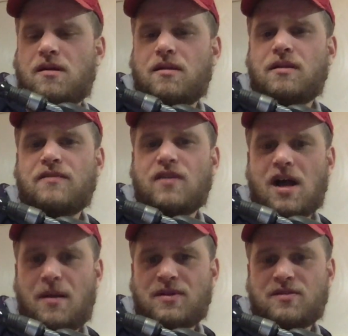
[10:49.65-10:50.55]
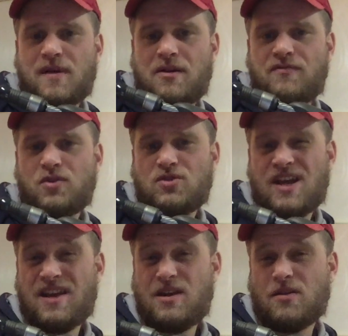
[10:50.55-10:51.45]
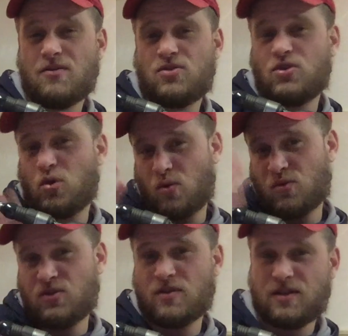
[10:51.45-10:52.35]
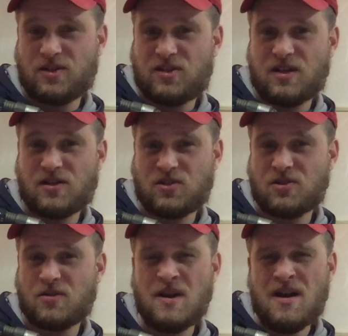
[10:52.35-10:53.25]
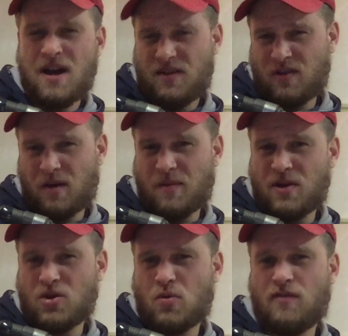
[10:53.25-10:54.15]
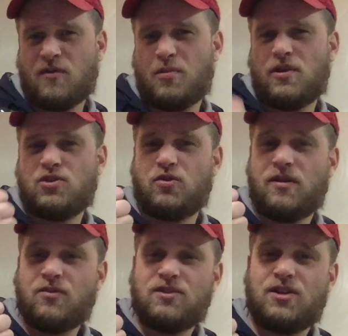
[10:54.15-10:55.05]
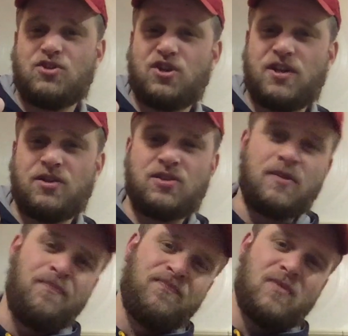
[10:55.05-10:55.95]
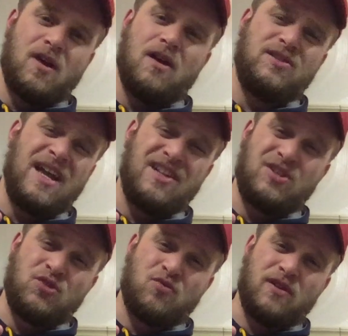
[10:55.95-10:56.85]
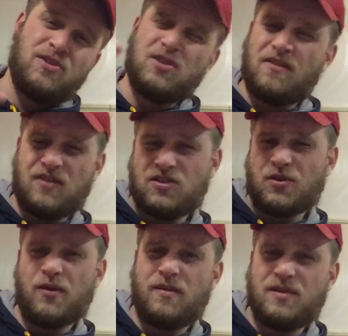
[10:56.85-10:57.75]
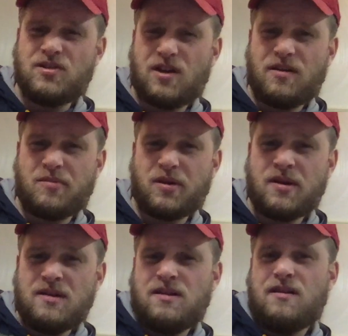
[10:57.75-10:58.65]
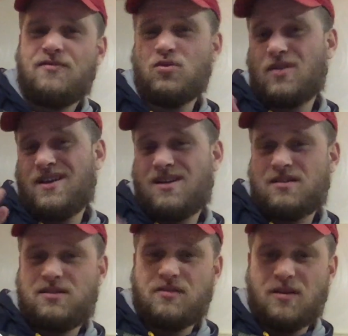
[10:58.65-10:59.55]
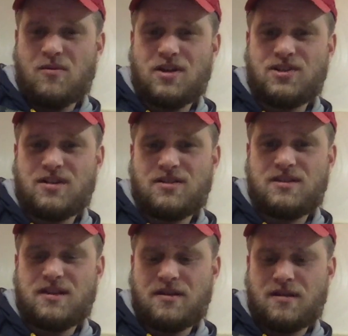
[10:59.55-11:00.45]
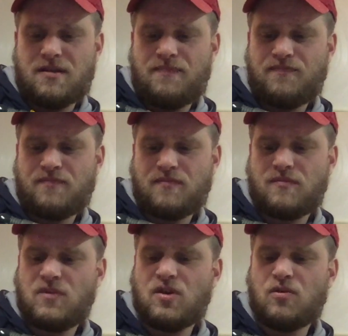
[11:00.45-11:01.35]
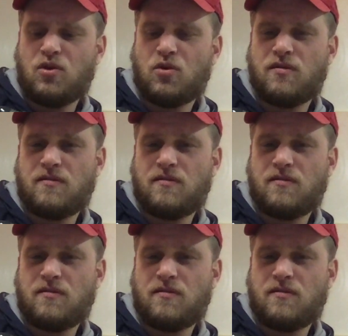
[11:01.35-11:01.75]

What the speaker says: leave a comment about if there's any other tutorials you'd like to see us do. I think I'm going to do one for putting trailers on jigs, Texas rigs, stuff that's already been done. But if you like us, you like watching us, then learn